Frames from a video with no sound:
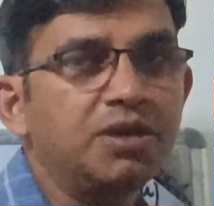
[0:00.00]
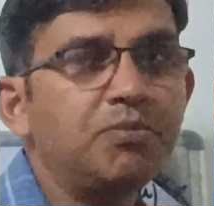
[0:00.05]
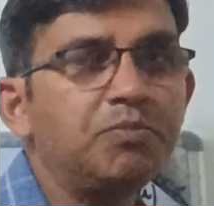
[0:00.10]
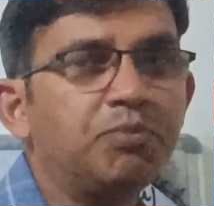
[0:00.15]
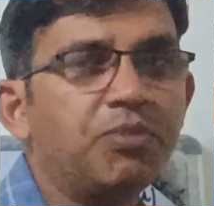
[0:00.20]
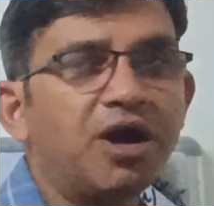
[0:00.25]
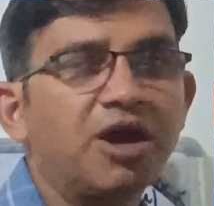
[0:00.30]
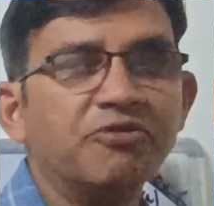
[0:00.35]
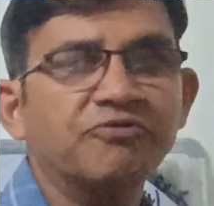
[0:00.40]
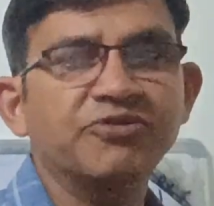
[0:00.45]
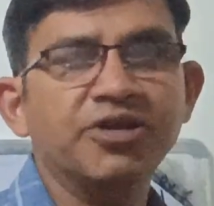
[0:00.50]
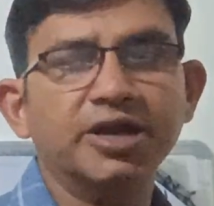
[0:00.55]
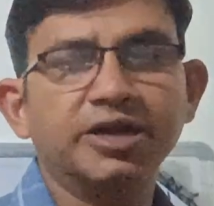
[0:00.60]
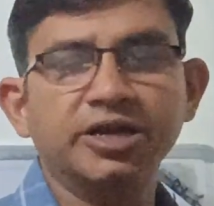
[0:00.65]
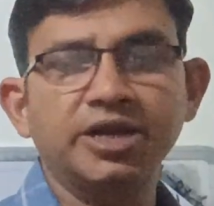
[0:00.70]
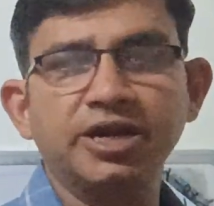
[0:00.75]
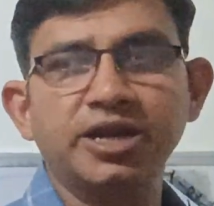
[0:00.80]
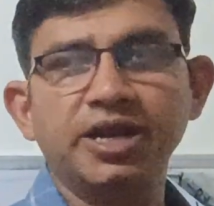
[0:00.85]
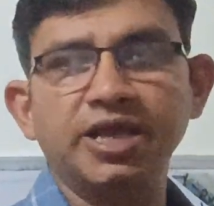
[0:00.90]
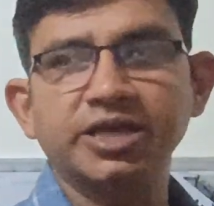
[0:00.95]
imperfect
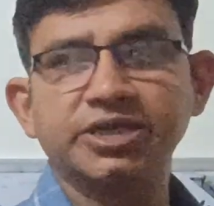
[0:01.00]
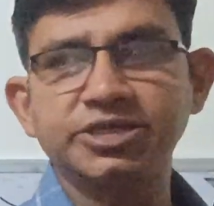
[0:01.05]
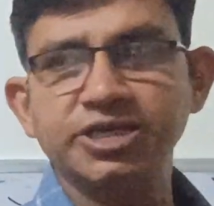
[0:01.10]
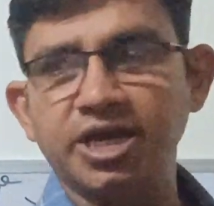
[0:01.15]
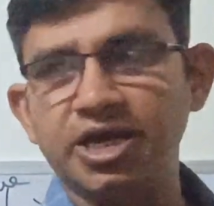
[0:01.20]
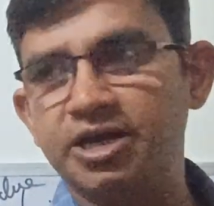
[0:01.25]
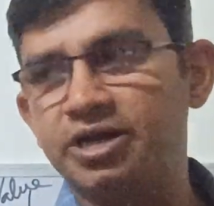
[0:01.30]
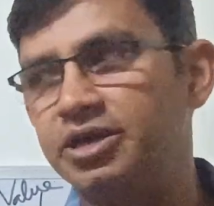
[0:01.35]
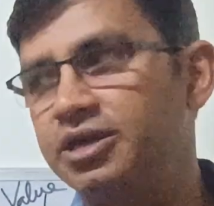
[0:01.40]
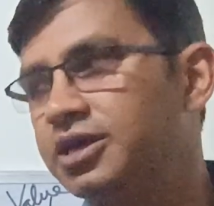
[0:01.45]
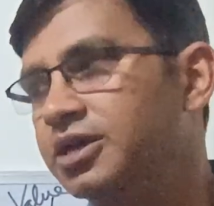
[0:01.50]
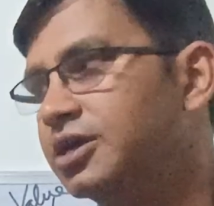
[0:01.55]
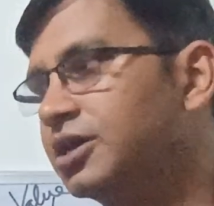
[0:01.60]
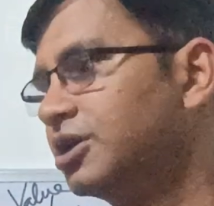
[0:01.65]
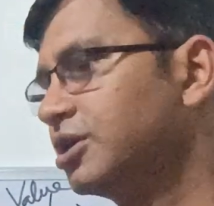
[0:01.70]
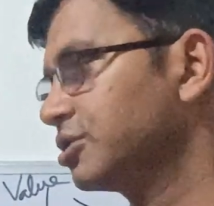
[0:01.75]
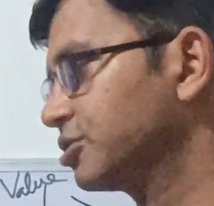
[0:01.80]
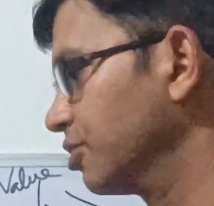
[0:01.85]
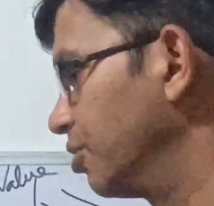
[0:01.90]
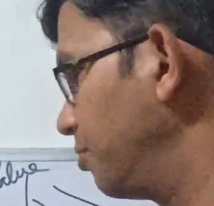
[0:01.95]
in nature.
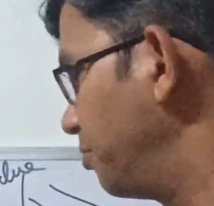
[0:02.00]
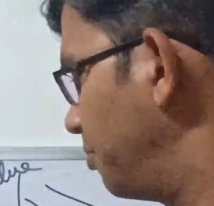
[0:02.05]
So